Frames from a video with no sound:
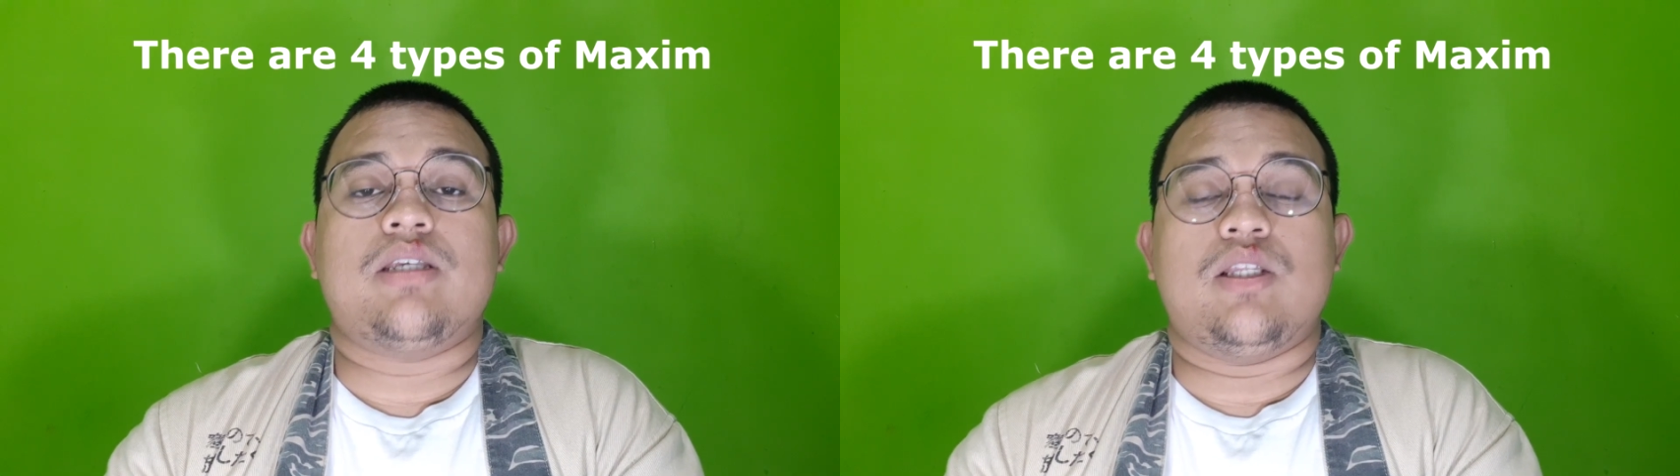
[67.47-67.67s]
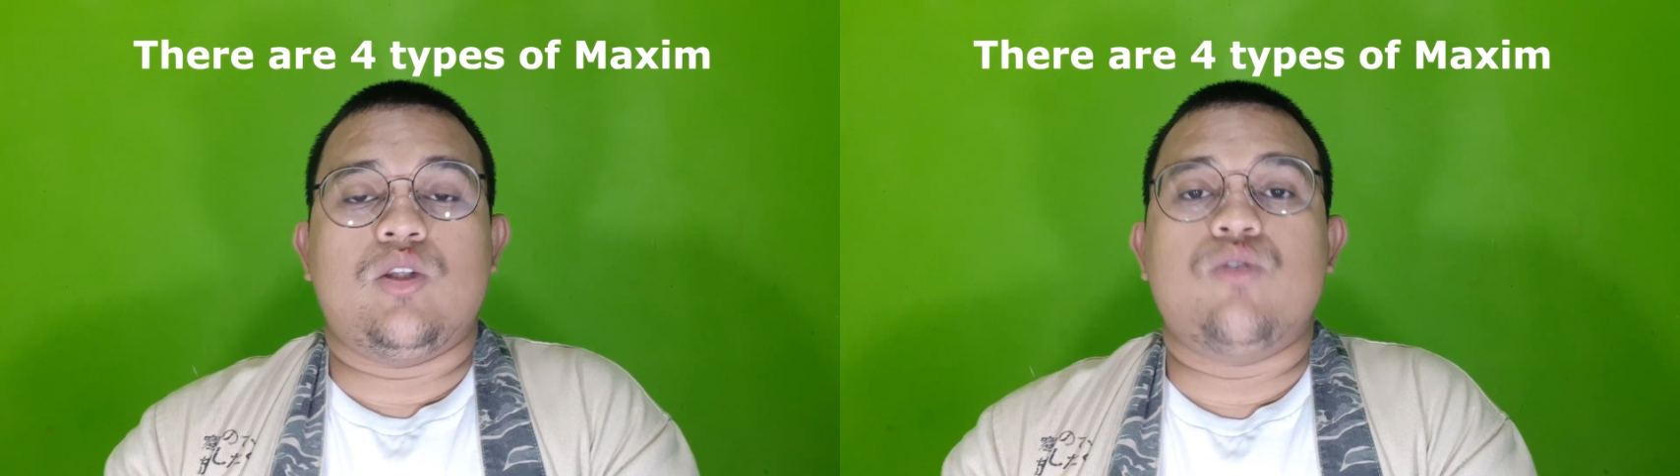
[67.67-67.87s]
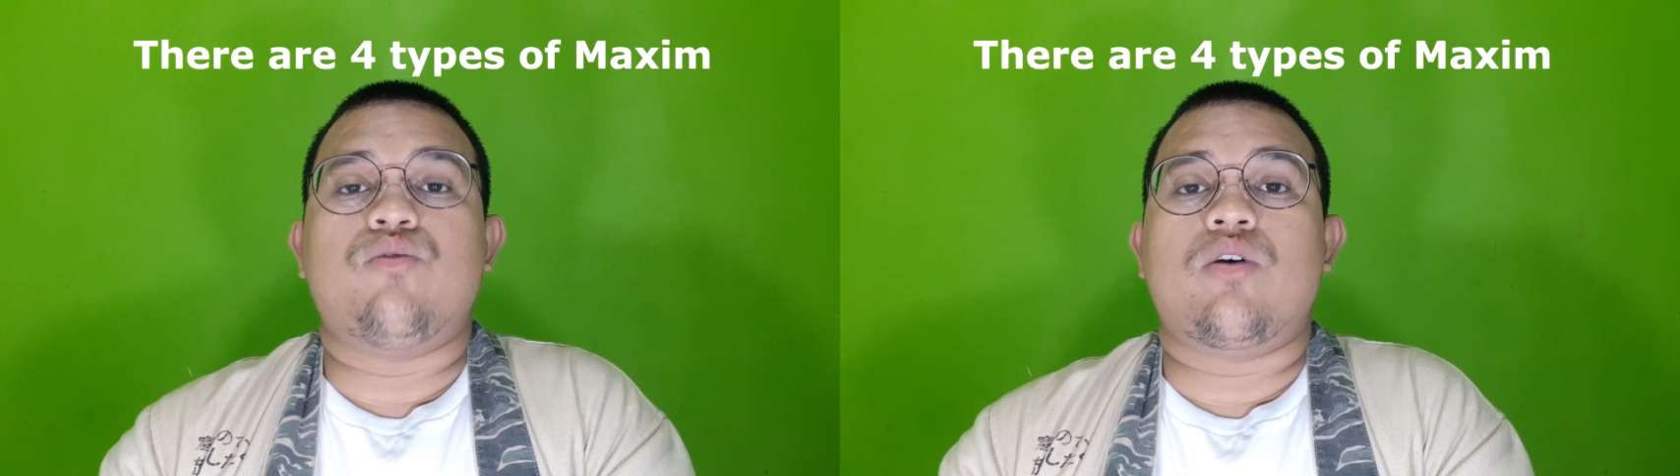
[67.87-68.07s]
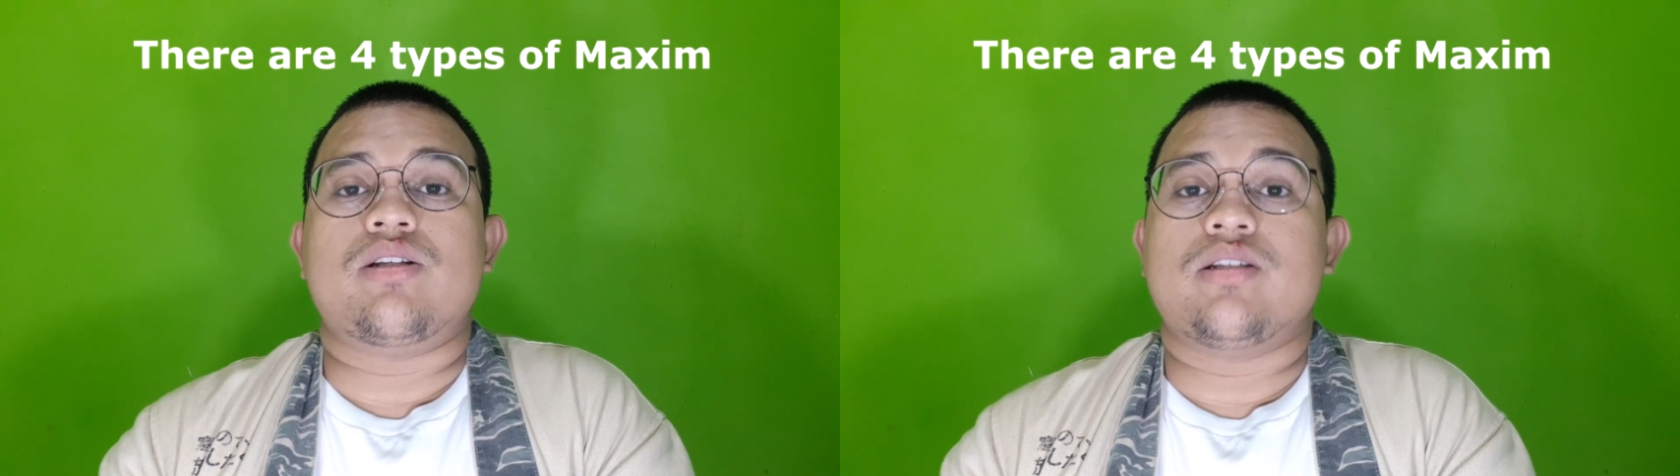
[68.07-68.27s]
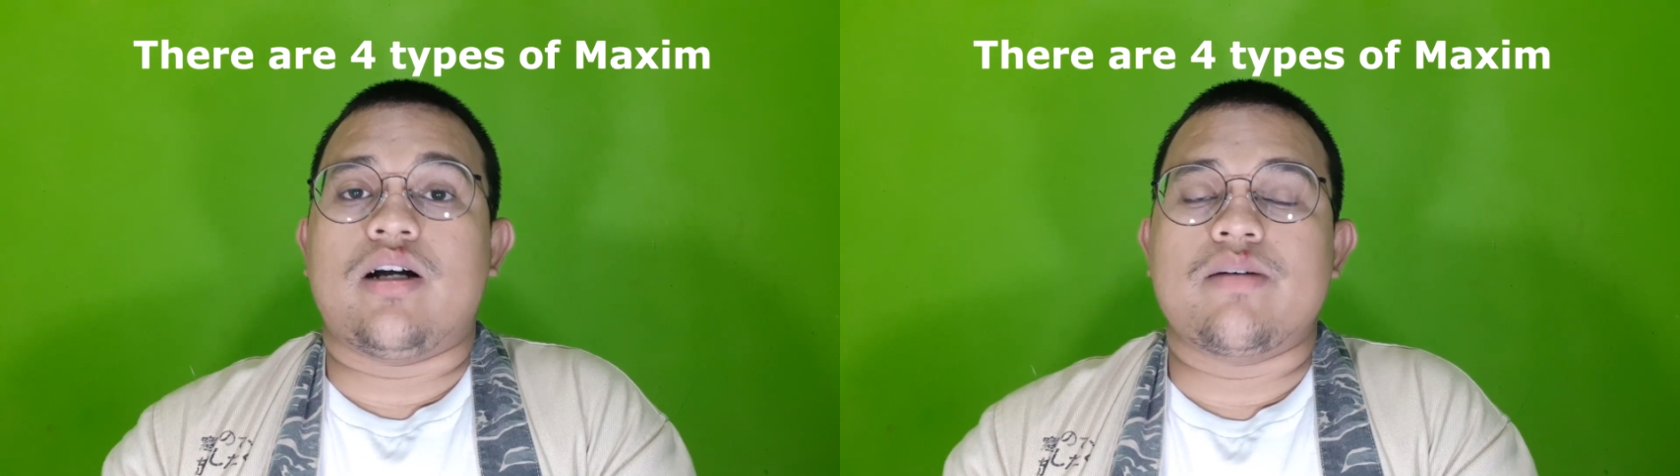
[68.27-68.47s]
into four
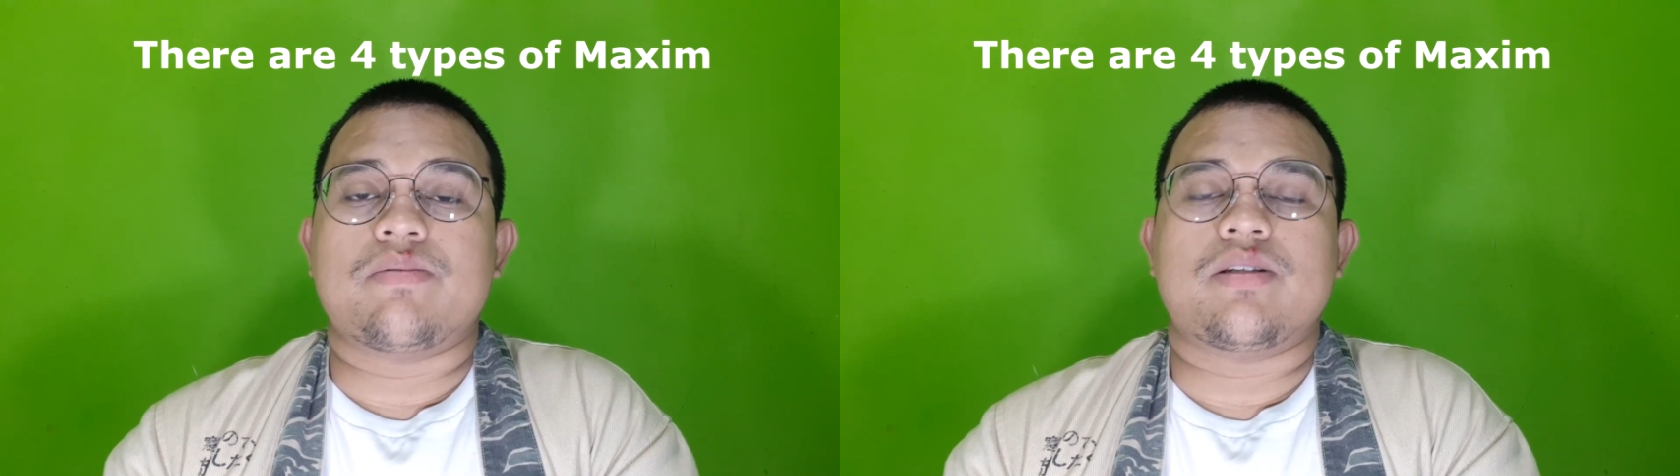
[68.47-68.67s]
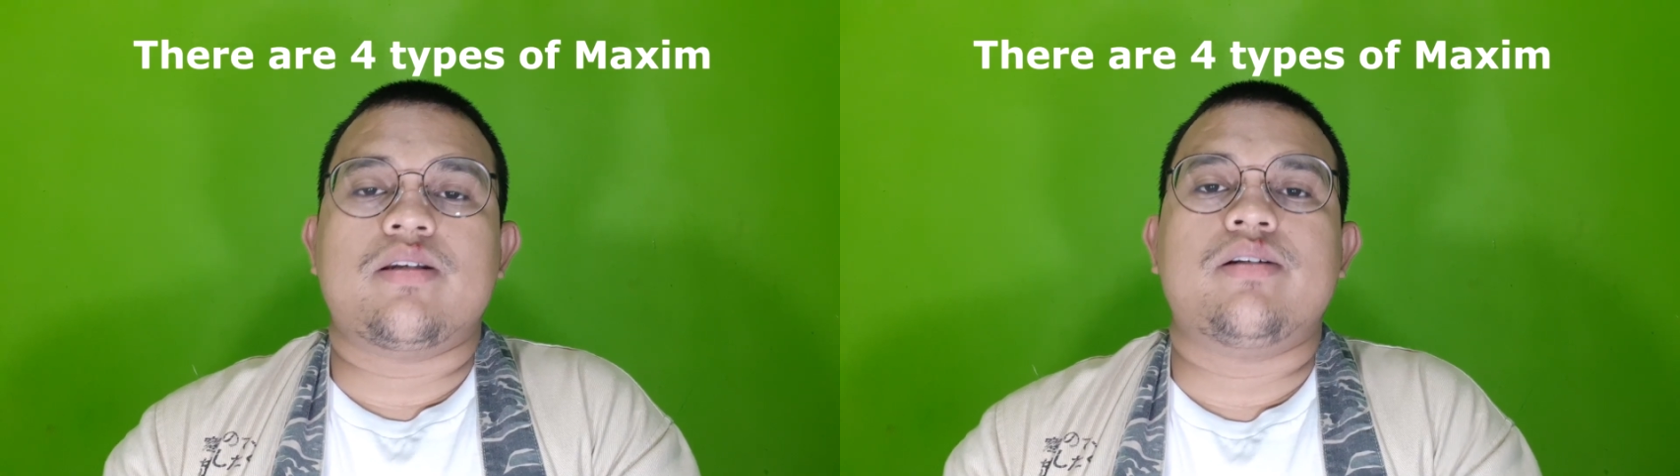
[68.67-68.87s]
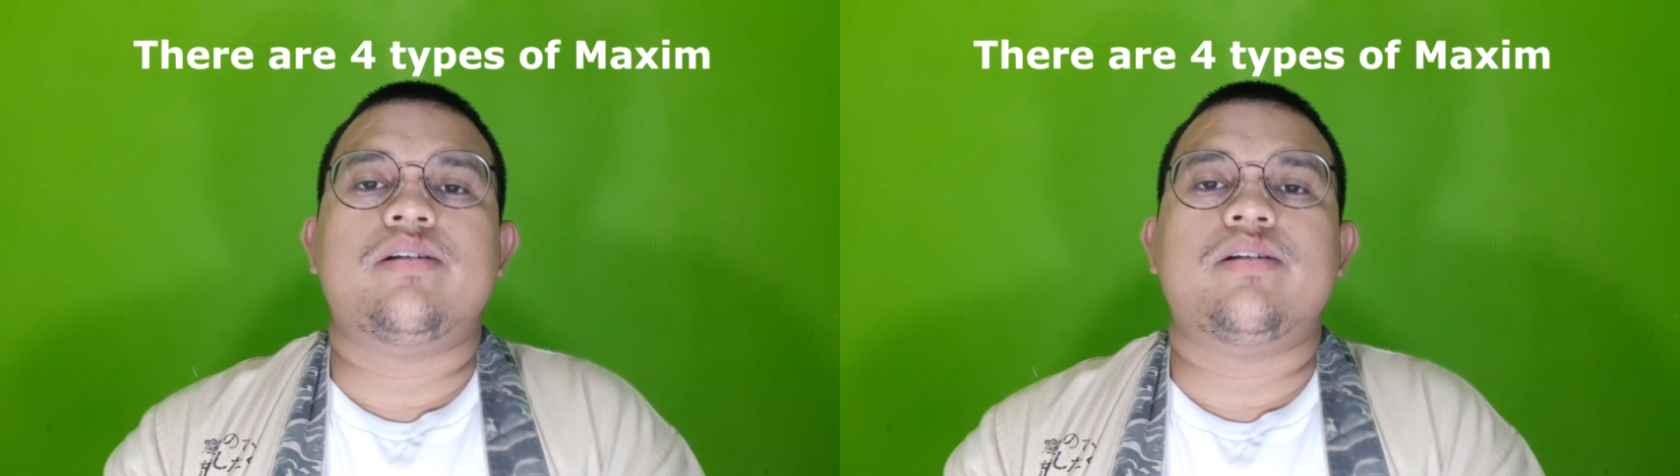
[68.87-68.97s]
types.